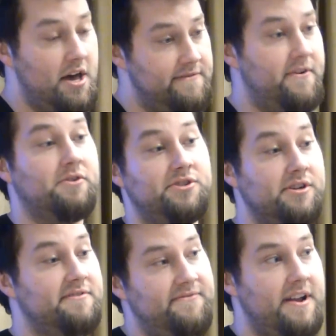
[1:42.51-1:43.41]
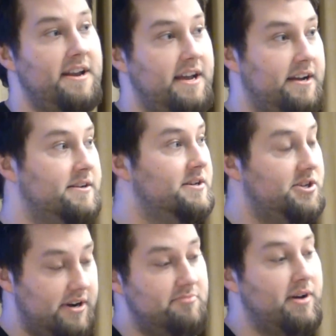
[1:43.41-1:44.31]
the folks you're defending
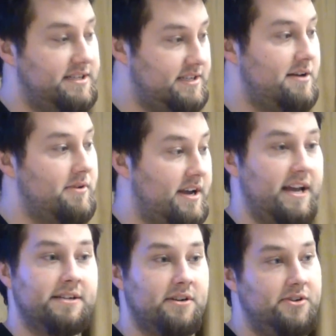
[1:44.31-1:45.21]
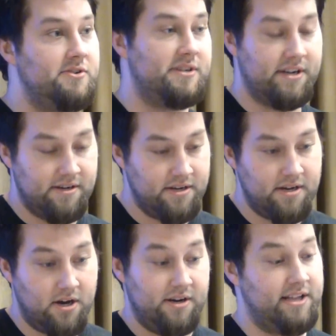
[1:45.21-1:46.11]
your enterprise's network against are using
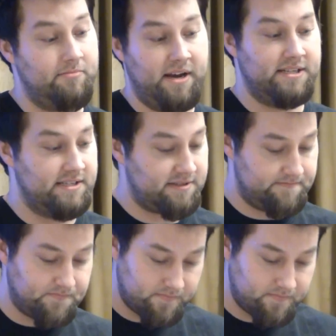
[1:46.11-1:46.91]
on a daily basis.